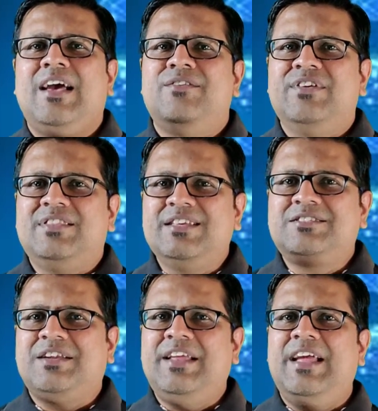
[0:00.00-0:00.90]
And with
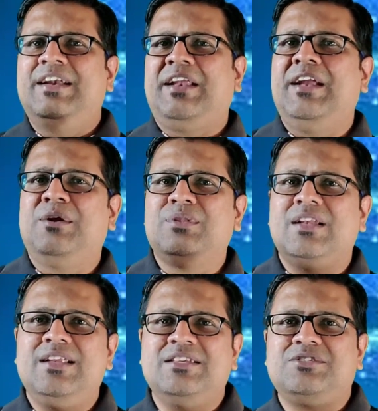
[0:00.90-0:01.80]
this re-entry into
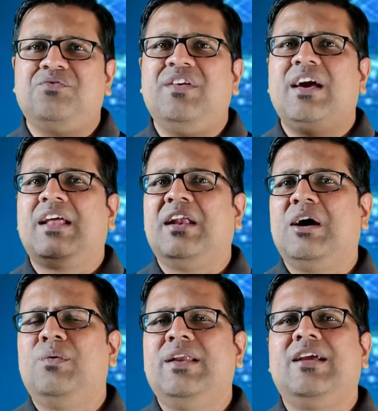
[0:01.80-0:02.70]
the list, we are
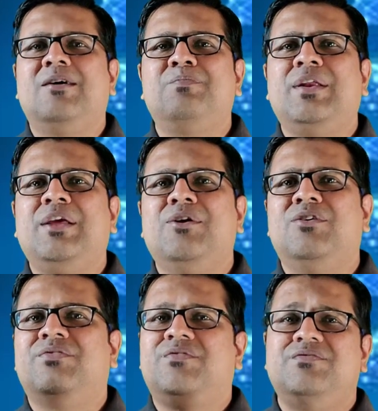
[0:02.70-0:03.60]
now in company
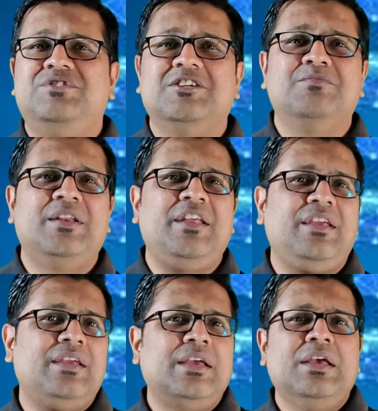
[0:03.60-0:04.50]
of
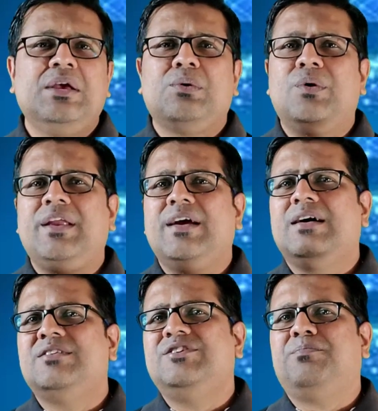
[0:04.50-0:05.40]
Germany,
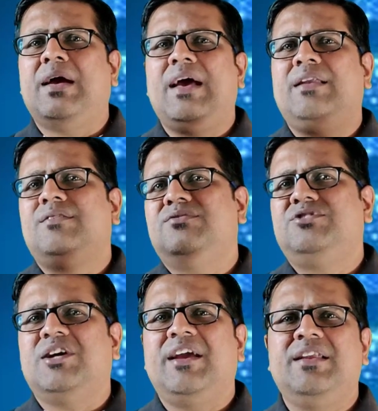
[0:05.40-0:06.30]
Korea, Japan,
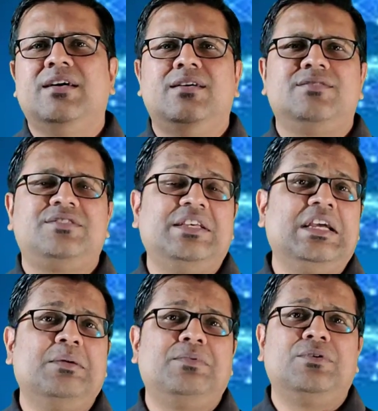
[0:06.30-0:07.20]
China,
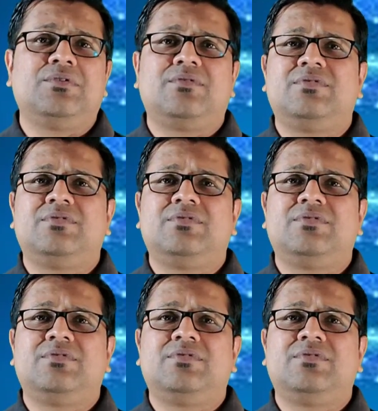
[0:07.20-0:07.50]
Singapore,